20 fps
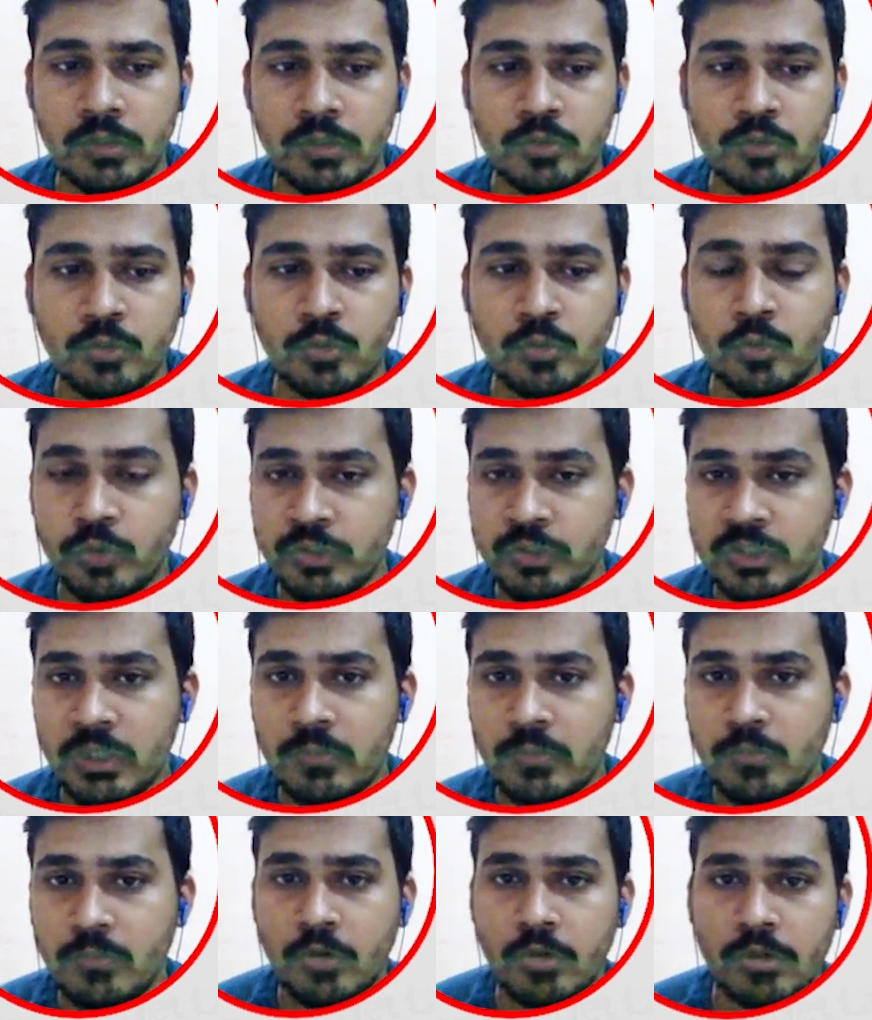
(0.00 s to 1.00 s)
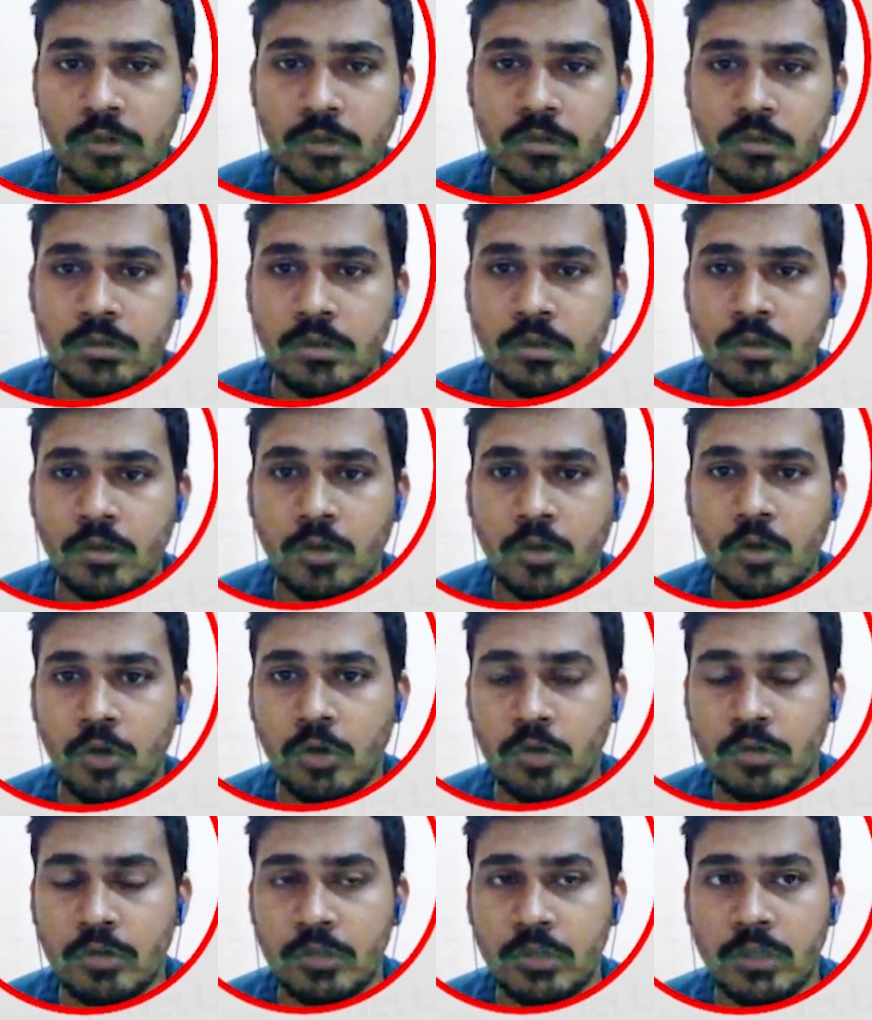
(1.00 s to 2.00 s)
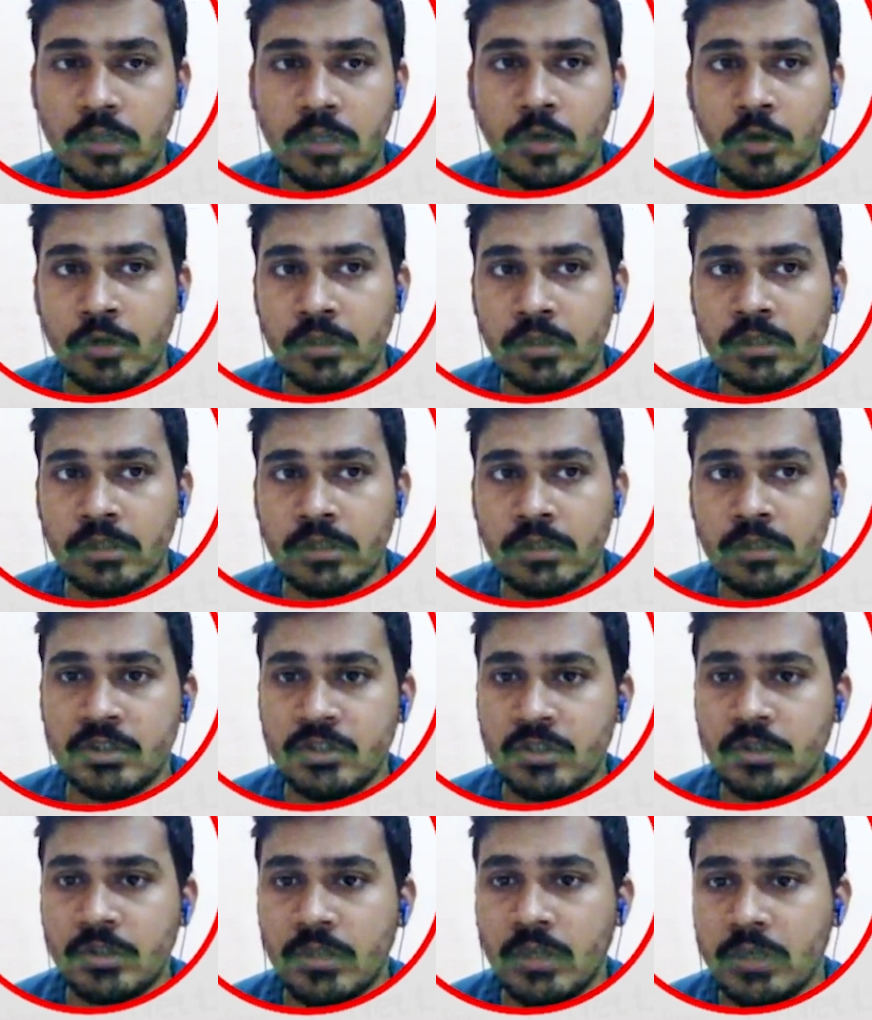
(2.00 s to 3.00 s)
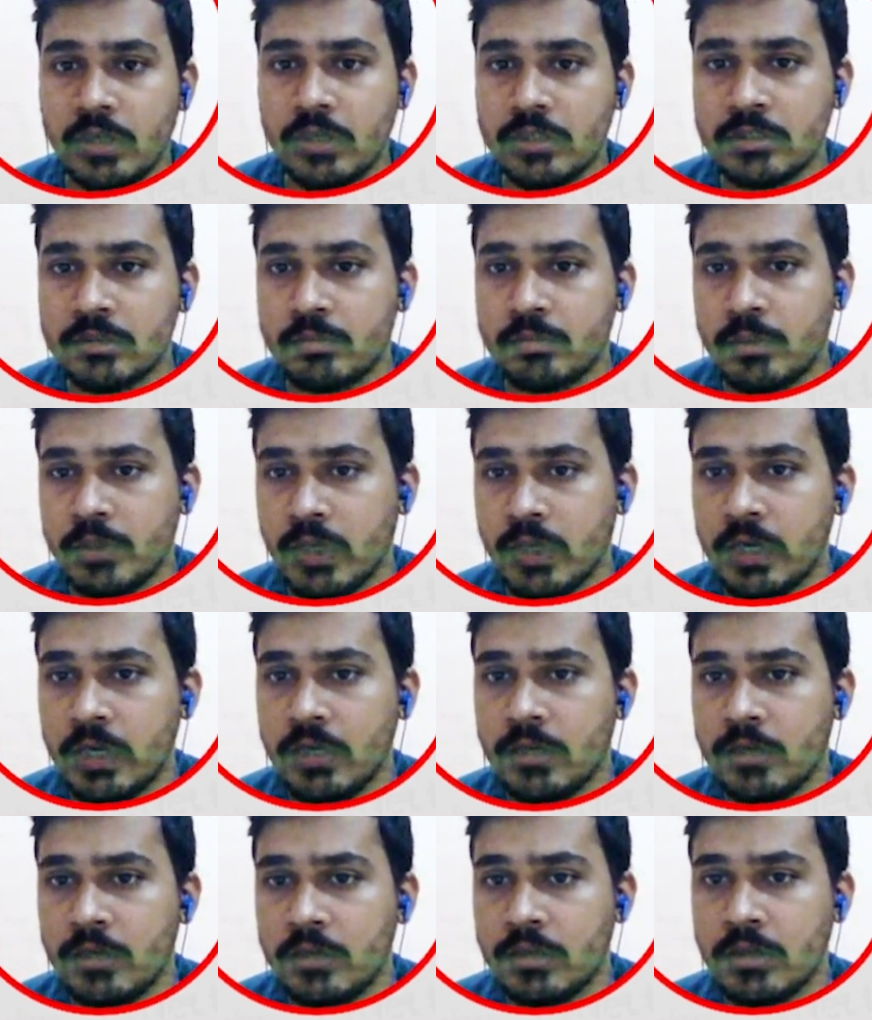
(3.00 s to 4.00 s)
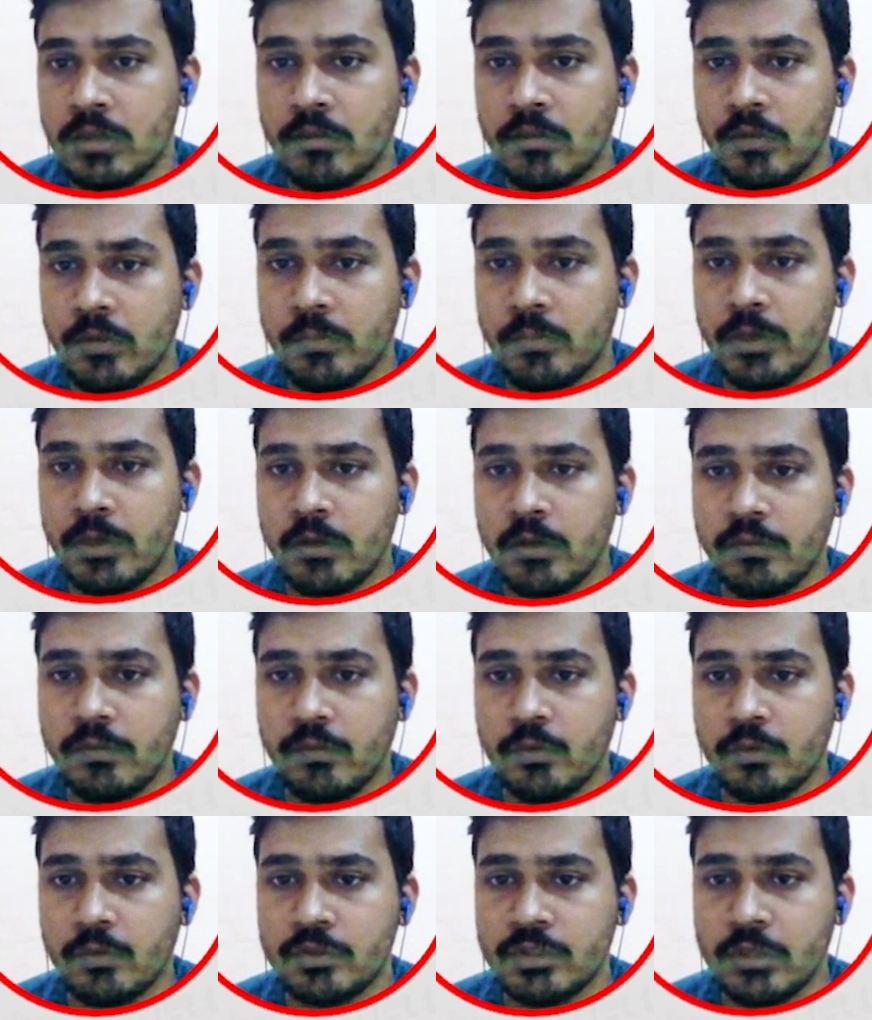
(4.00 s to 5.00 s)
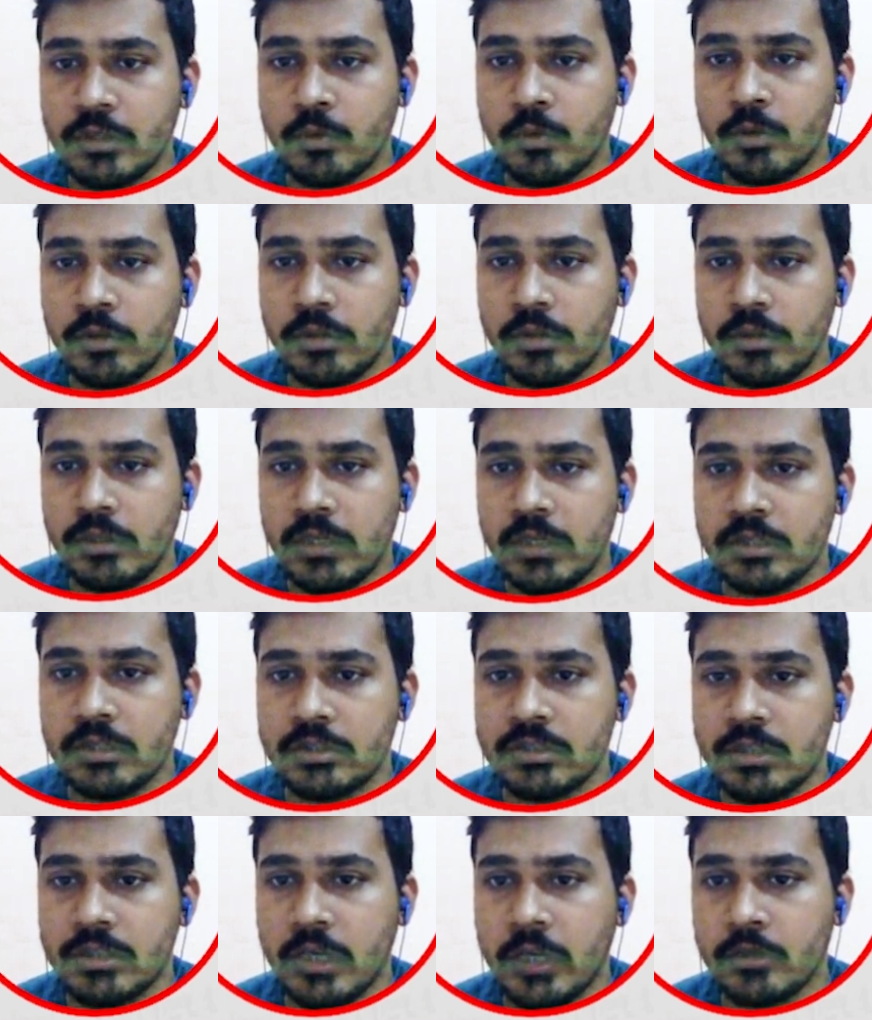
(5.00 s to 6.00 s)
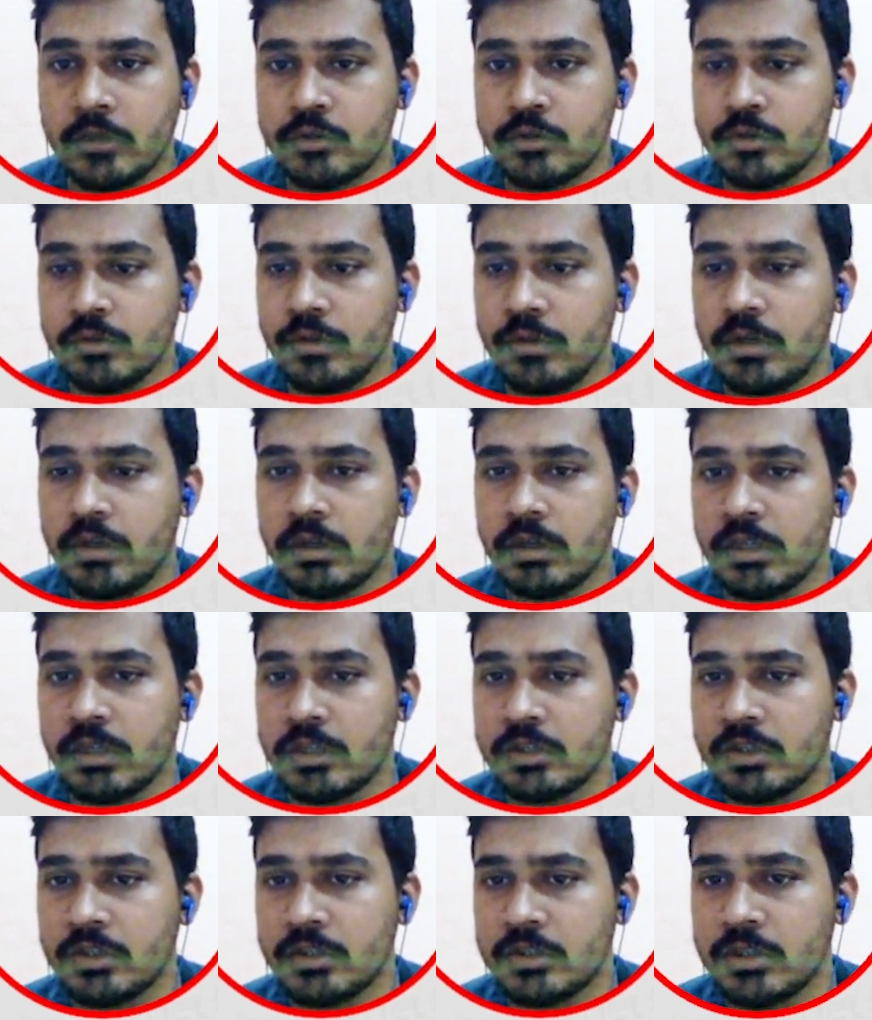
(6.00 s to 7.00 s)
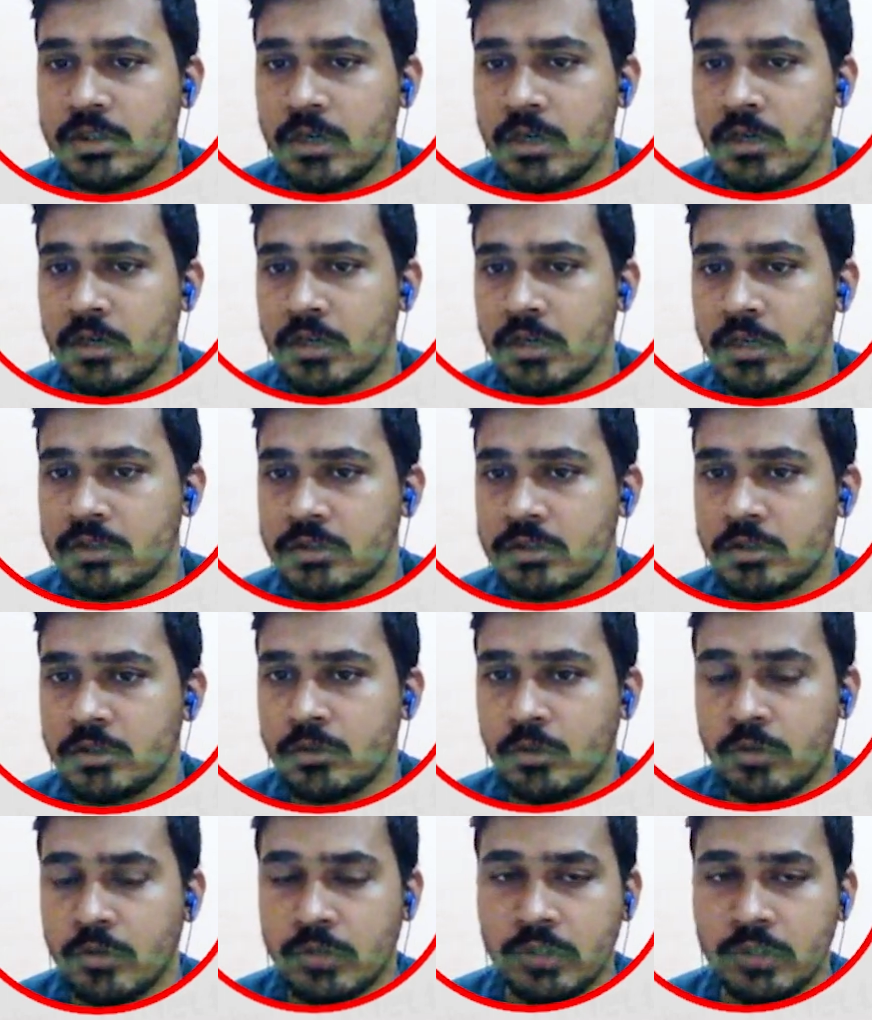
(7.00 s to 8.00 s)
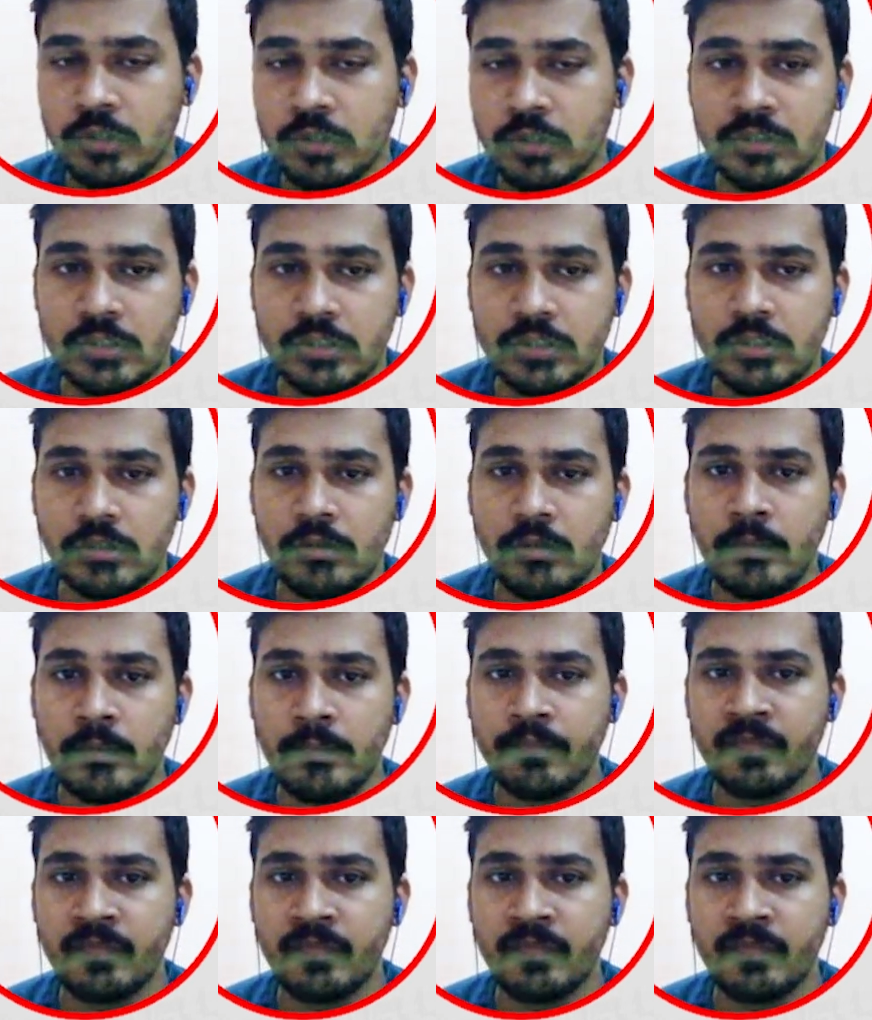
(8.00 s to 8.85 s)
So OSI model, or the organization that is behind the development of OSI model, that is ISO, International Standardization Organization,